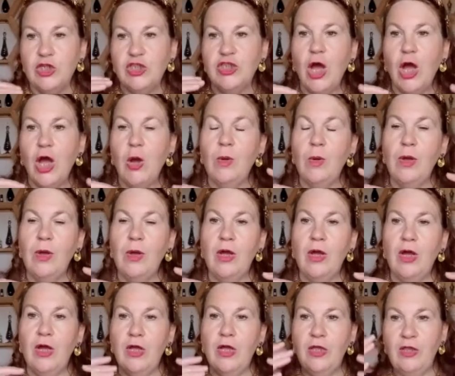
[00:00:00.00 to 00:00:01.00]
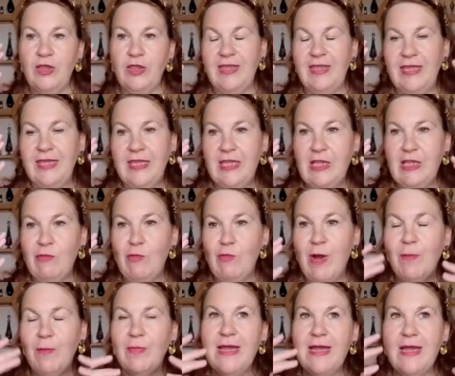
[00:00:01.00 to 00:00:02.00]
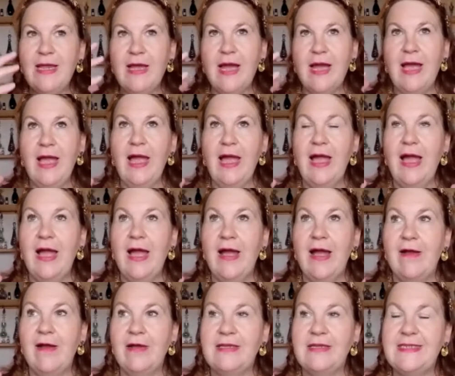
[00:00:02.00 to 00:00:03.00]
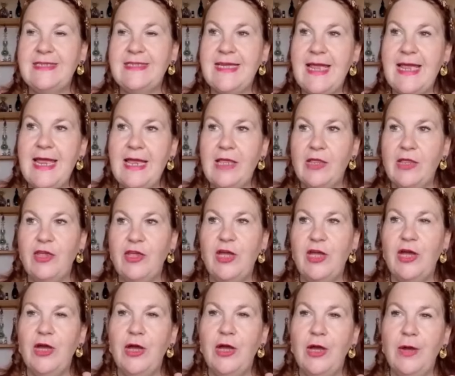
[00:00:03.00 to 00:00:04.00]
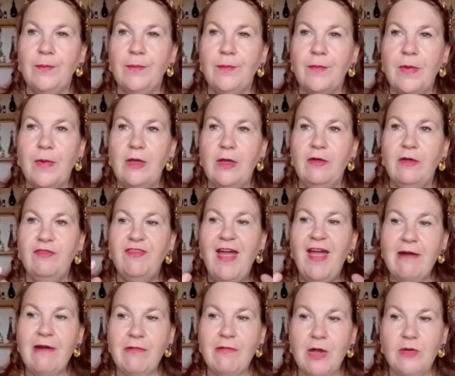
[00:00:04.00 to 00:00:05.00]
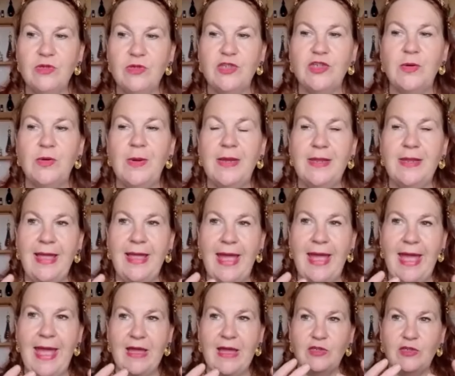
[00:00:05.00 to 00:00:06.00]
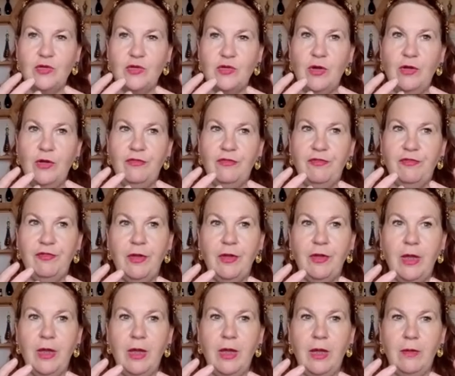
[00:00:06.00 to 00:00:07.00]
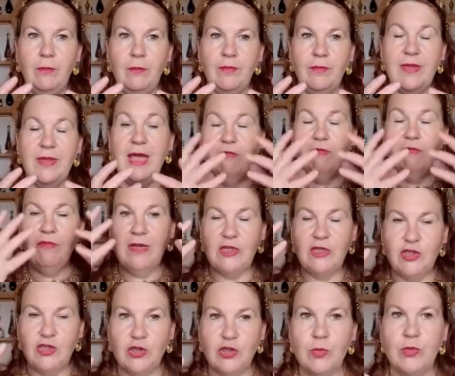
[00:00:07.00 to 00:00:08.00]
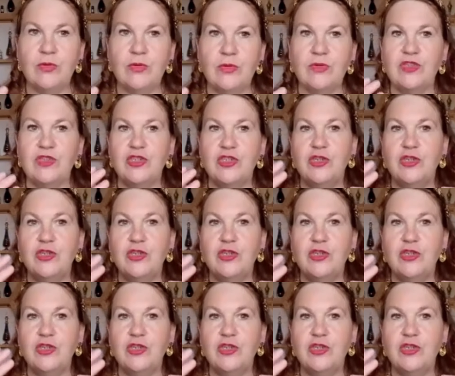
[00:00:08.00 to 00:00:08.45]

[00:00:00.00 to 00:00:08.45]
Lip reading: So when we see the pharaohs doing their sort of their rituals